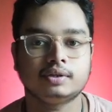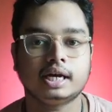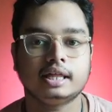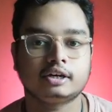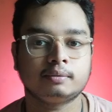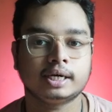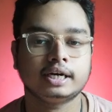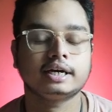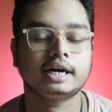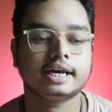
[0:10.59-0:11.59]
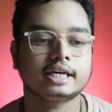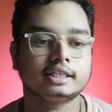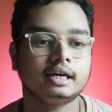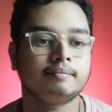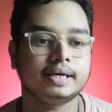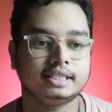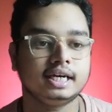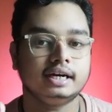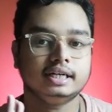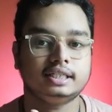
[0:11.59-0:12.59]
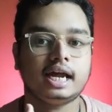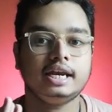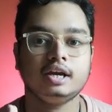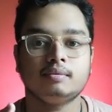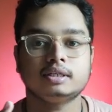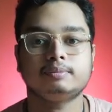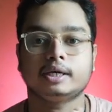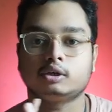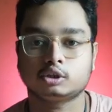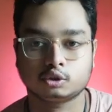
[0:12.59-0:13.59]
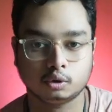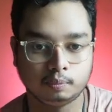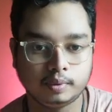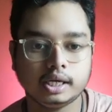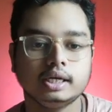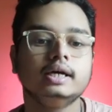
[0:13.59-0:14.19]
the electromagnetic radiation and basic understanding of the spectroscopy.